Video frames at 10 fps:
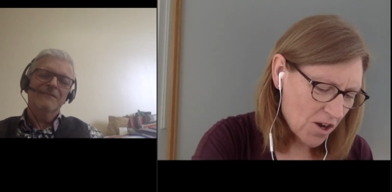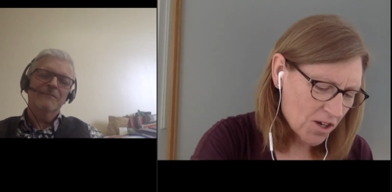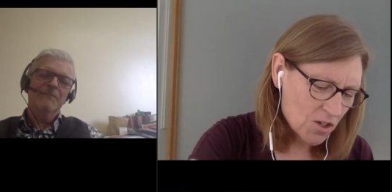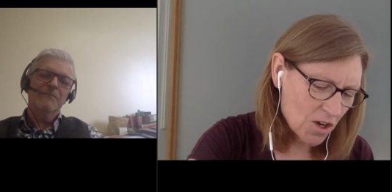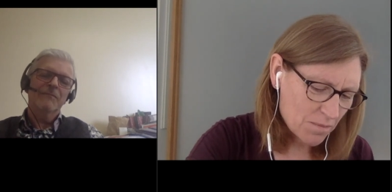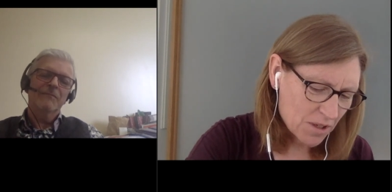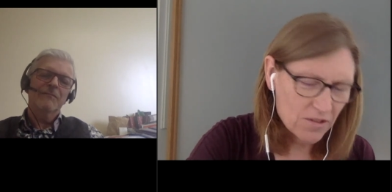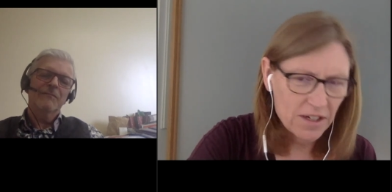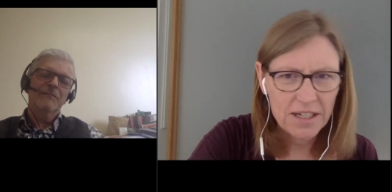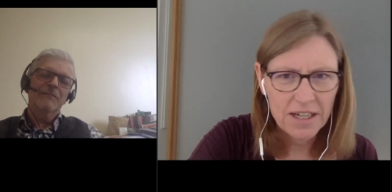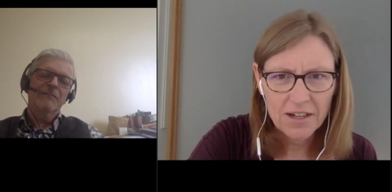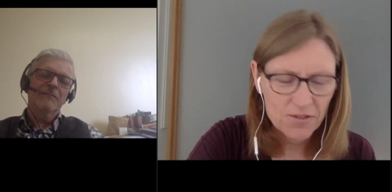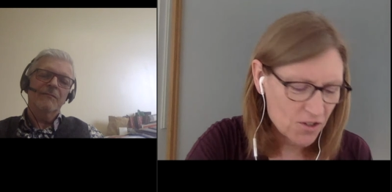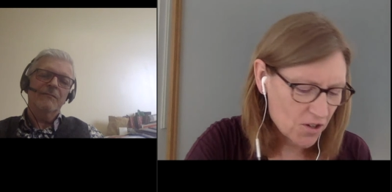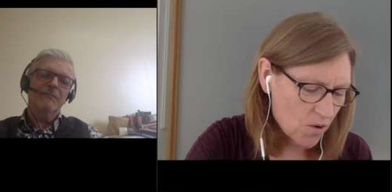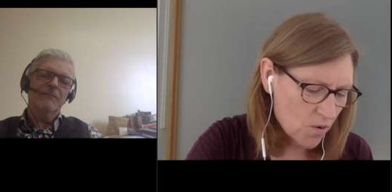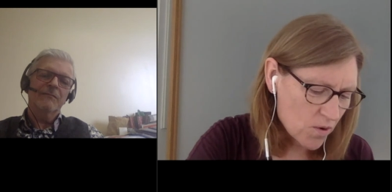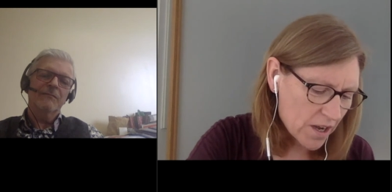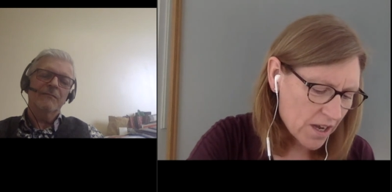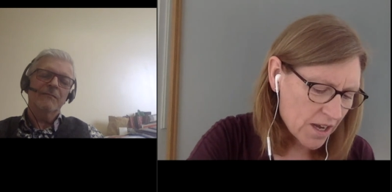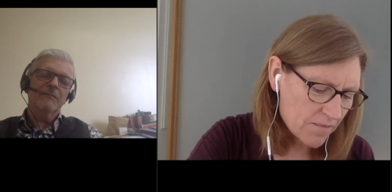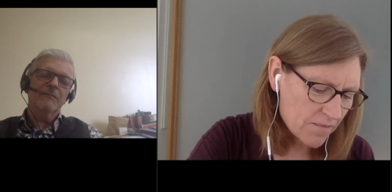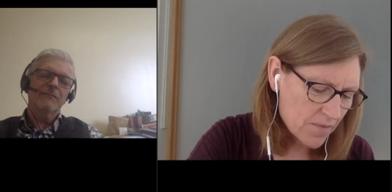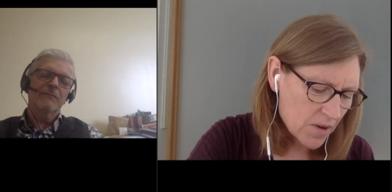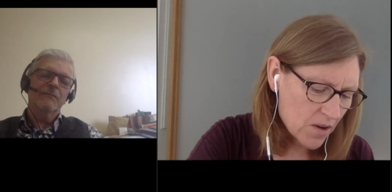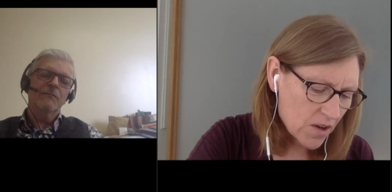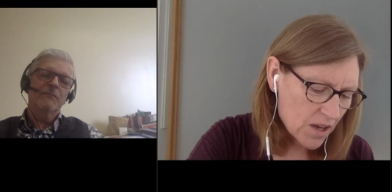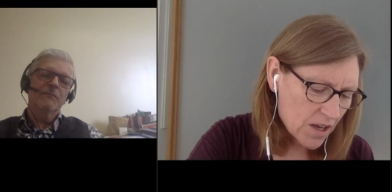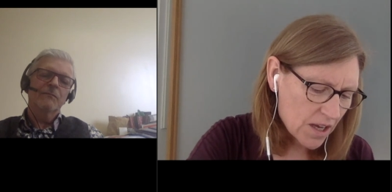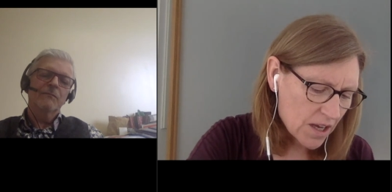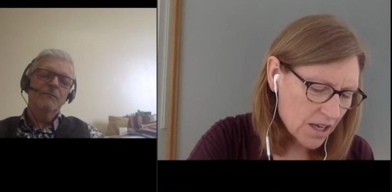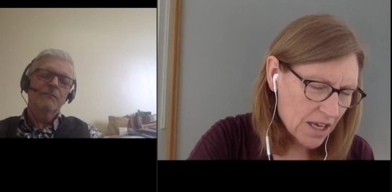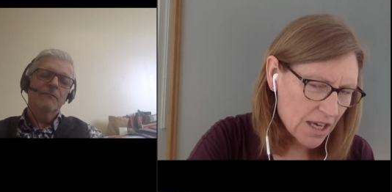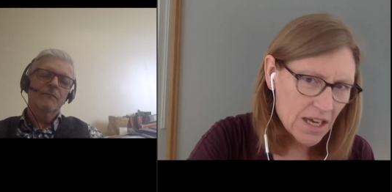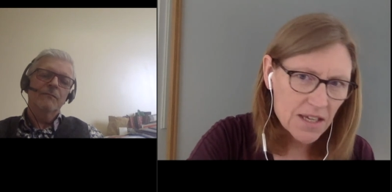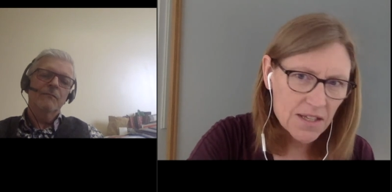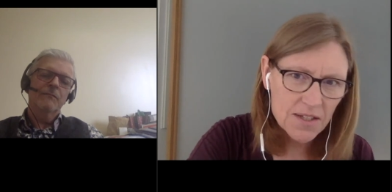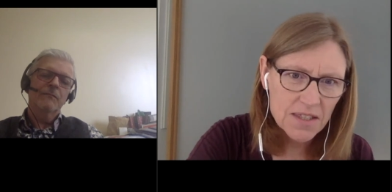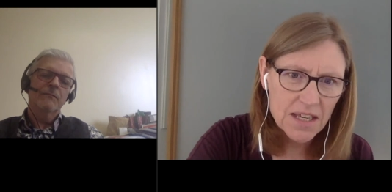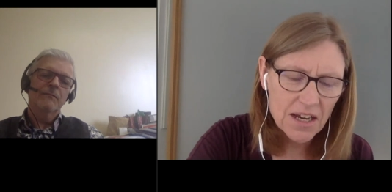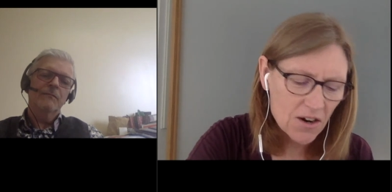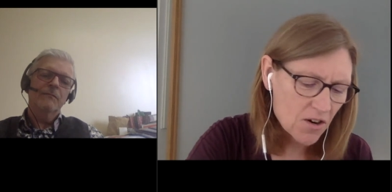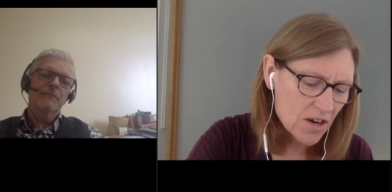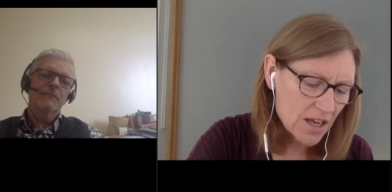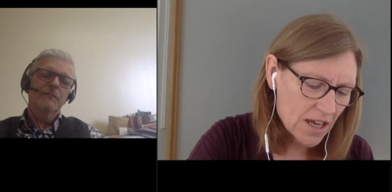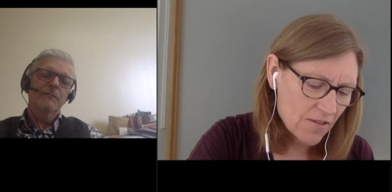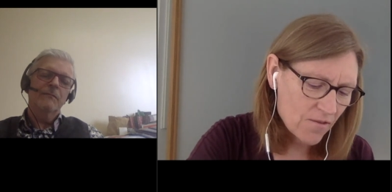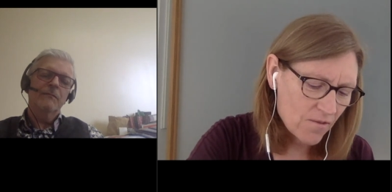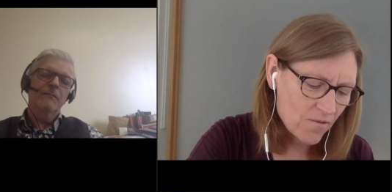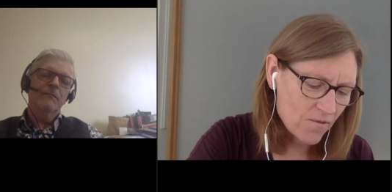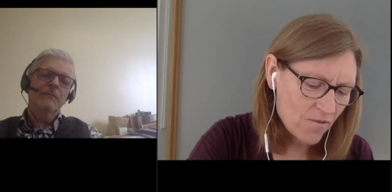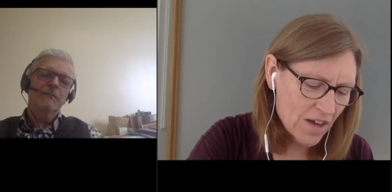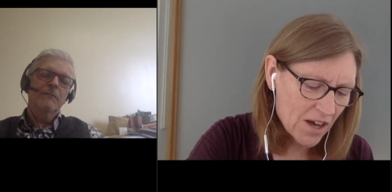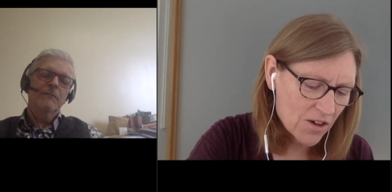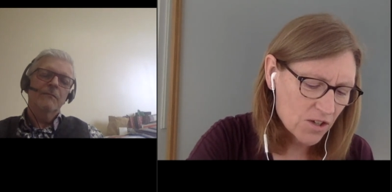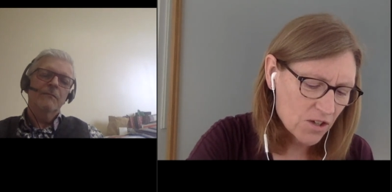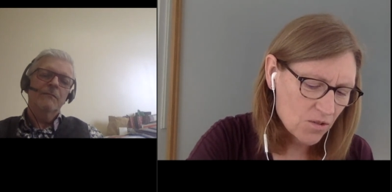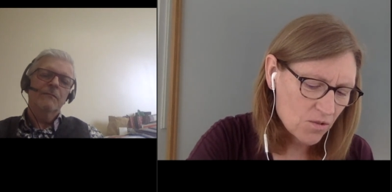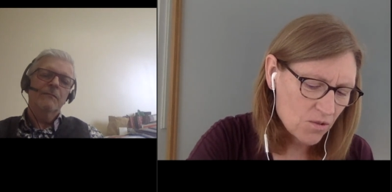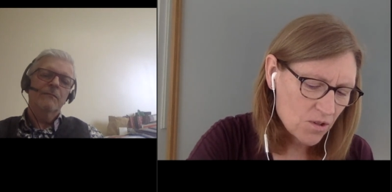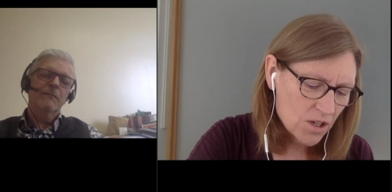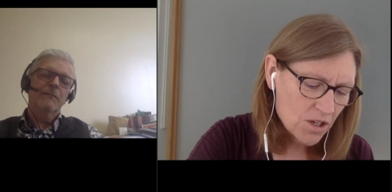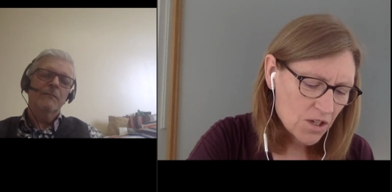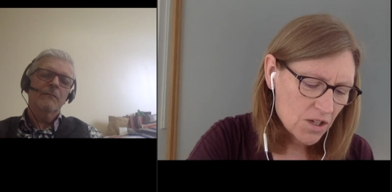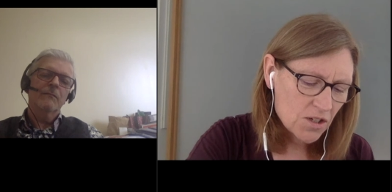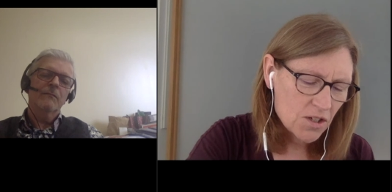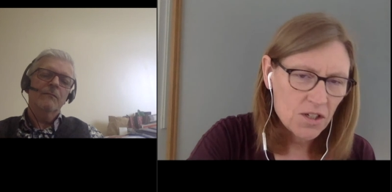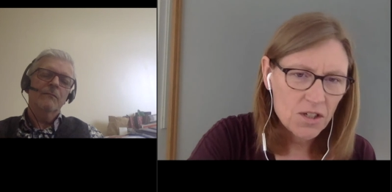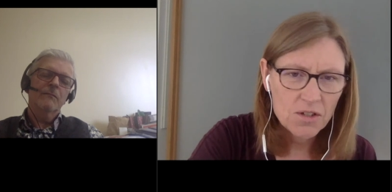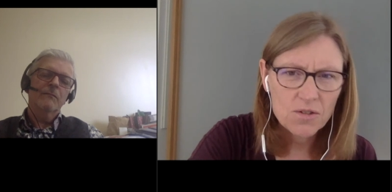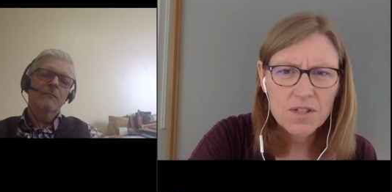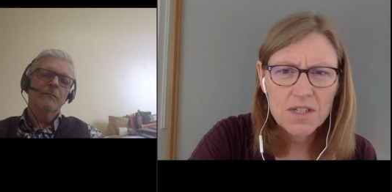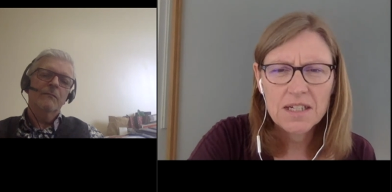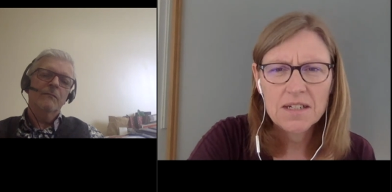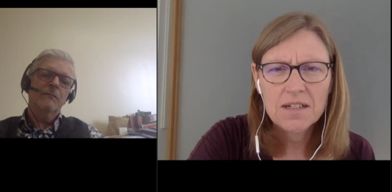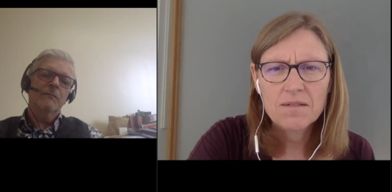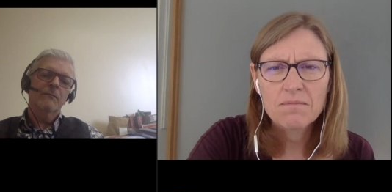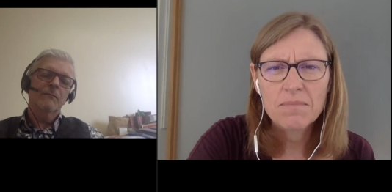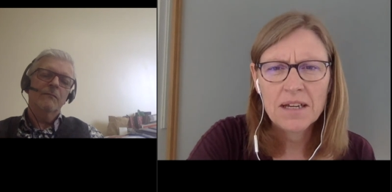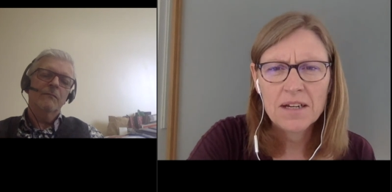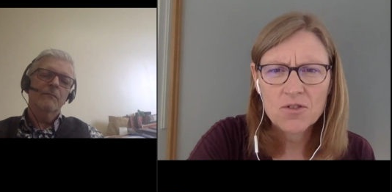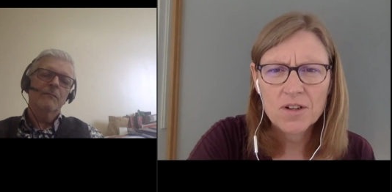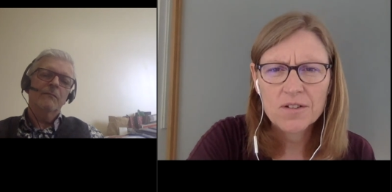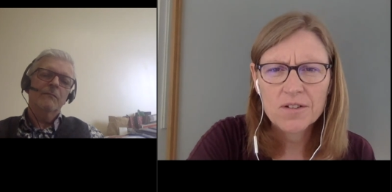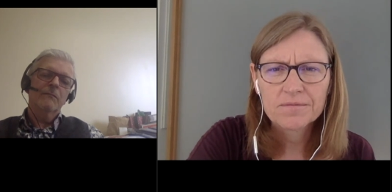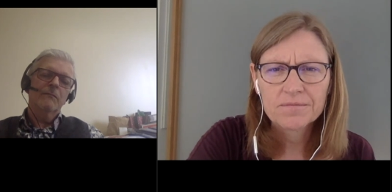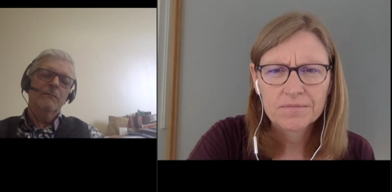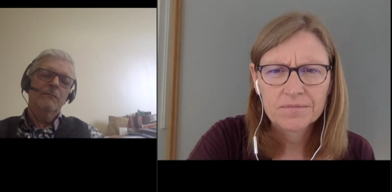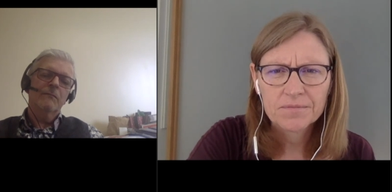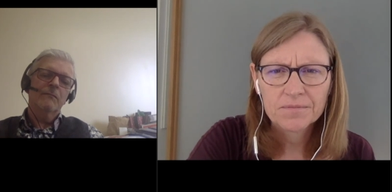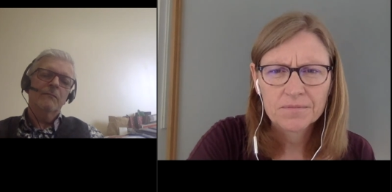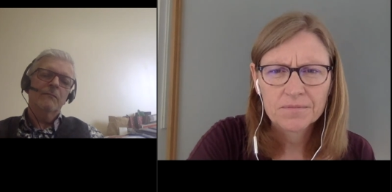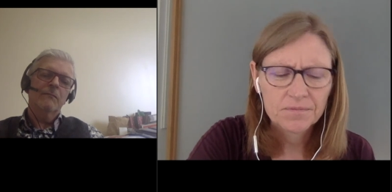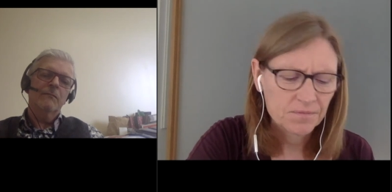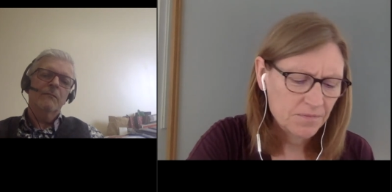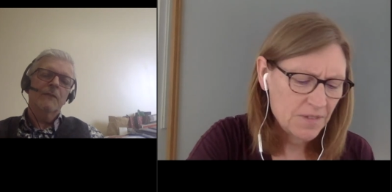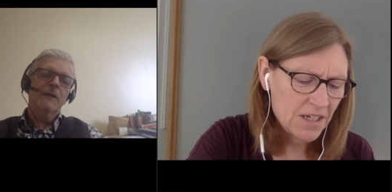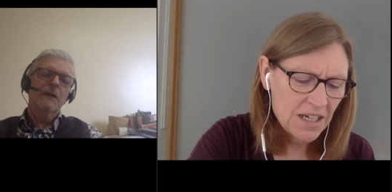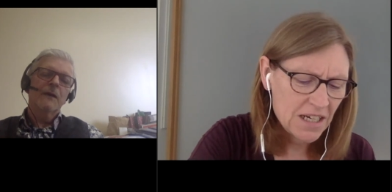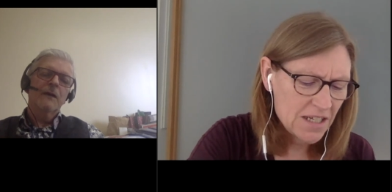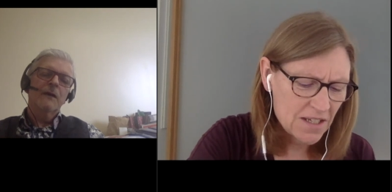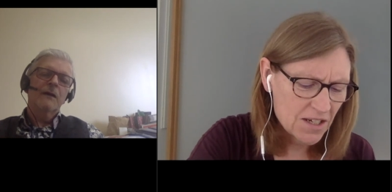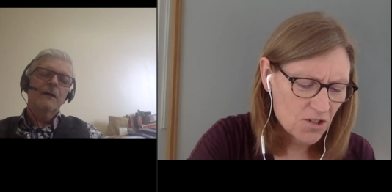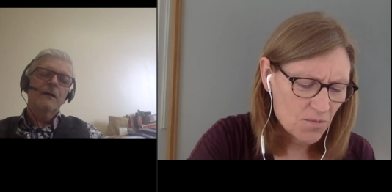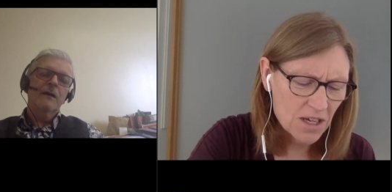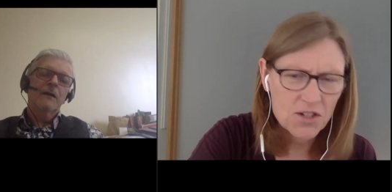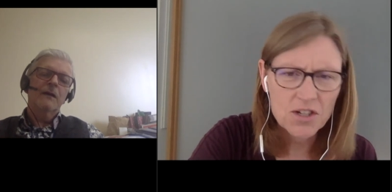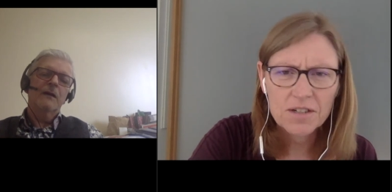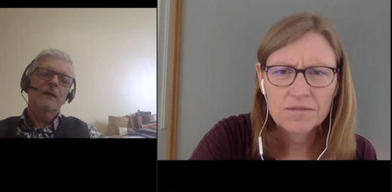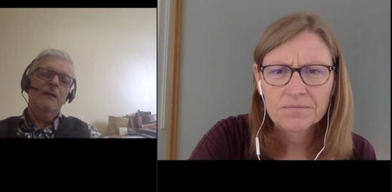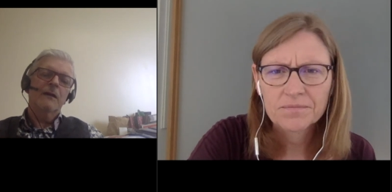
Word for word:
Speaker 1: hot topic right now. So, um, is there value to using Benadryl in any situation?